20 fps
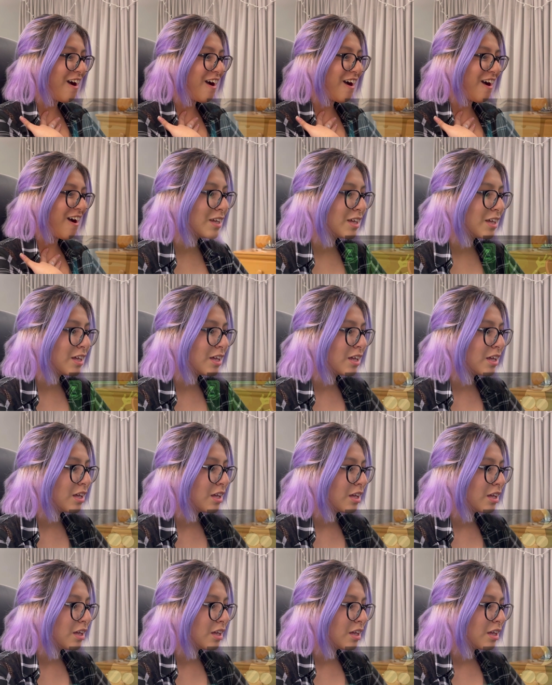
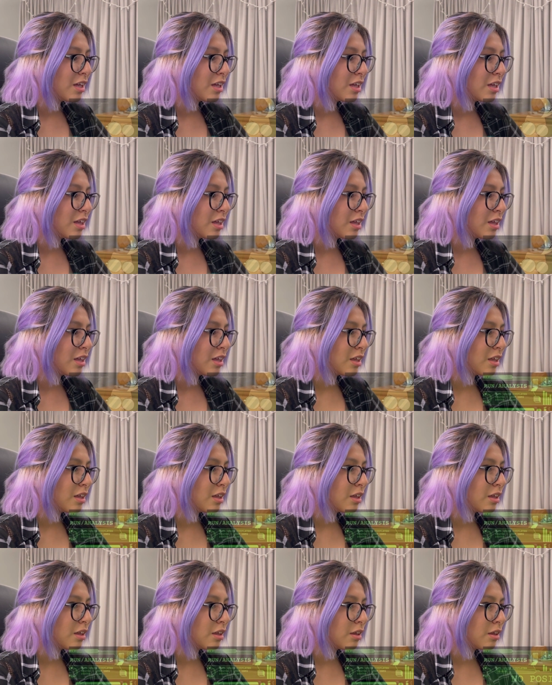
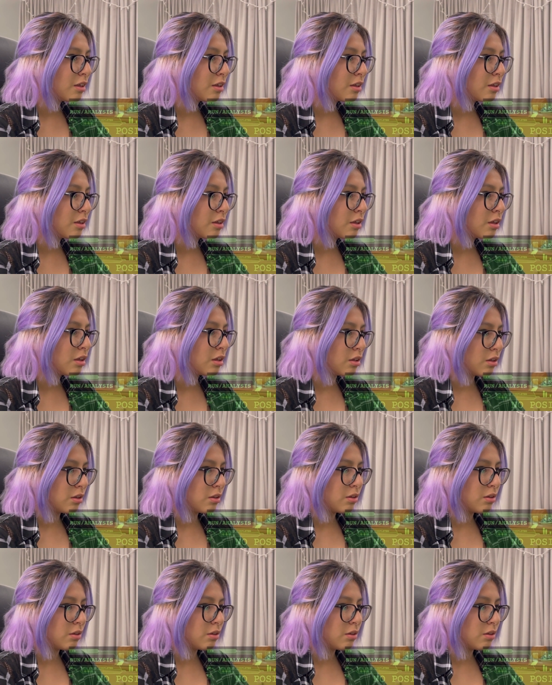No one is speaking in this clip.